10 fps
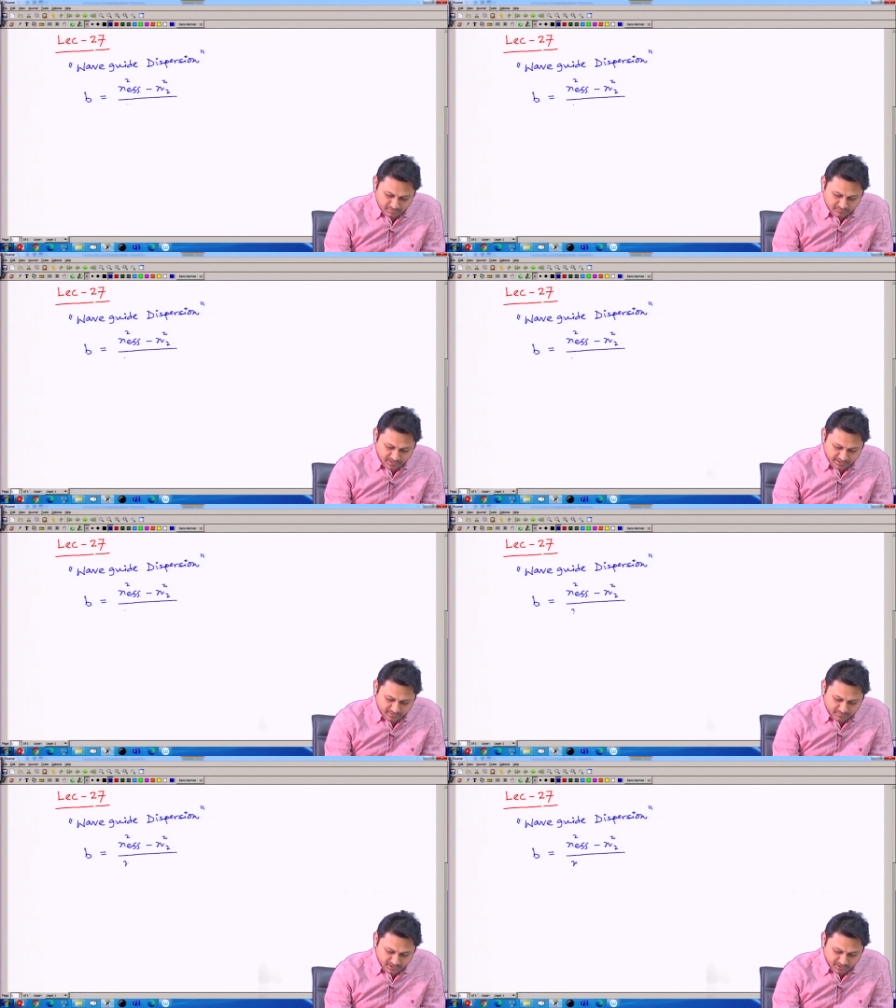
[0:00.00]

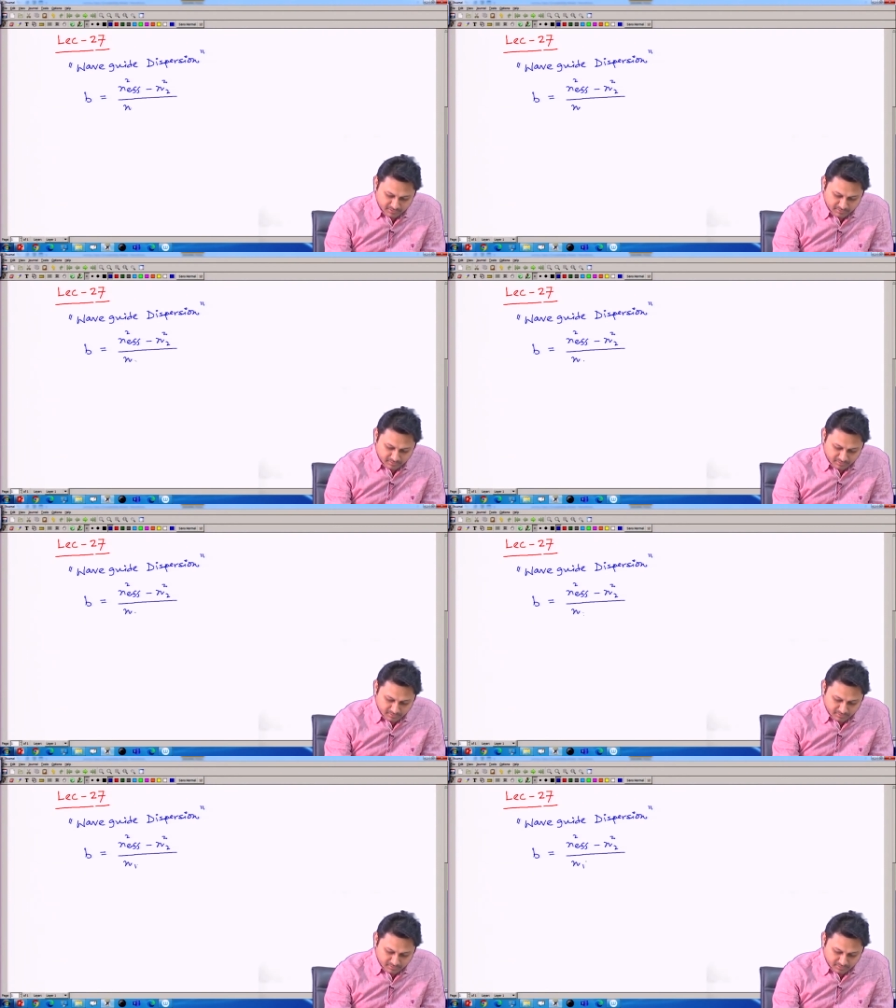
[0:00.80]
divided by
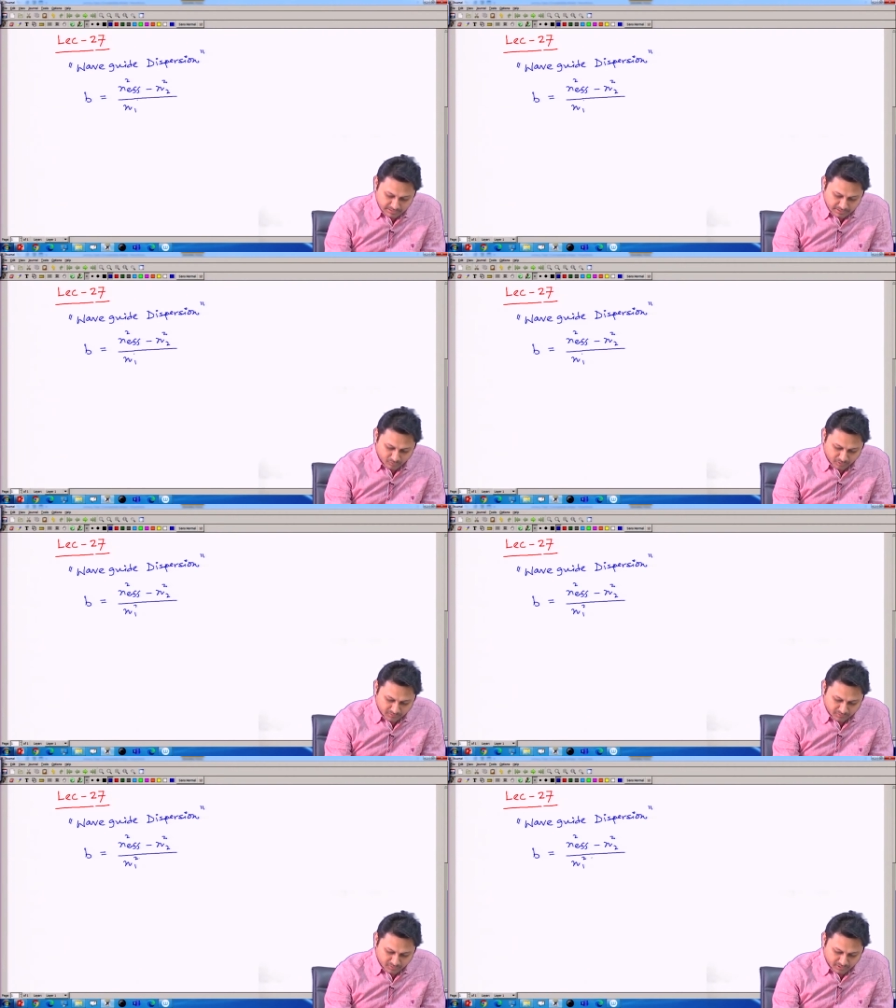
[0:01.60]

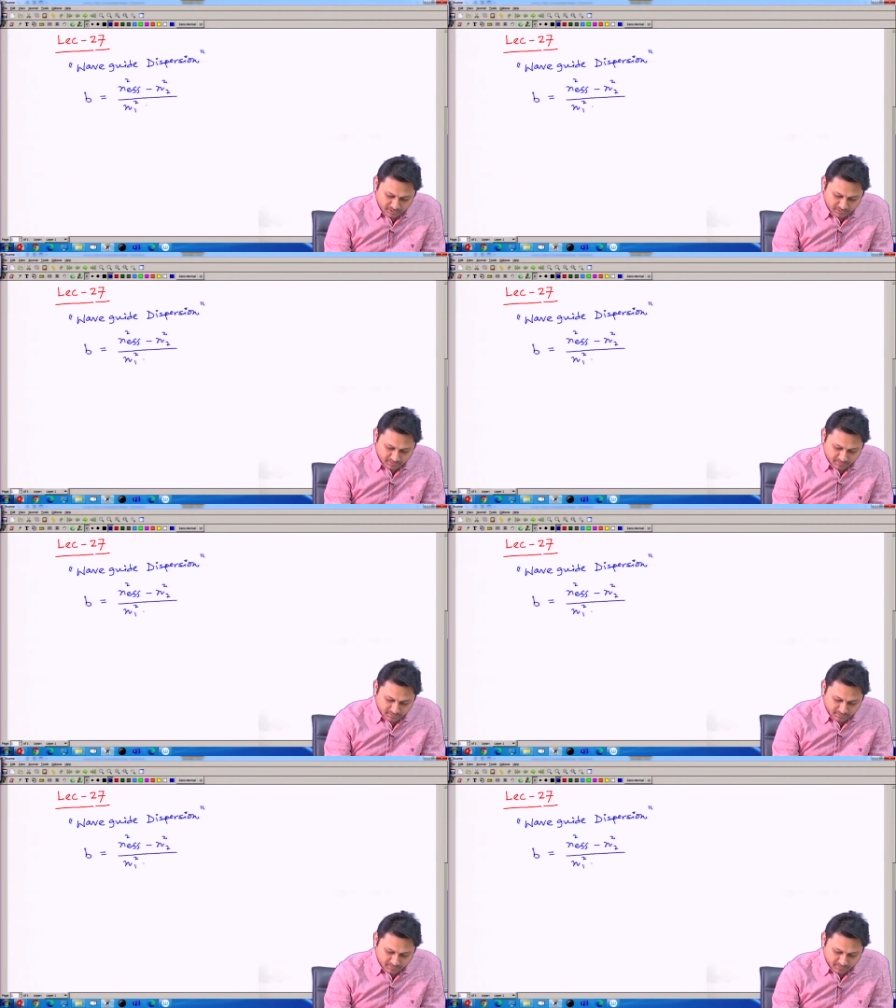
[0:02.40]
n1 square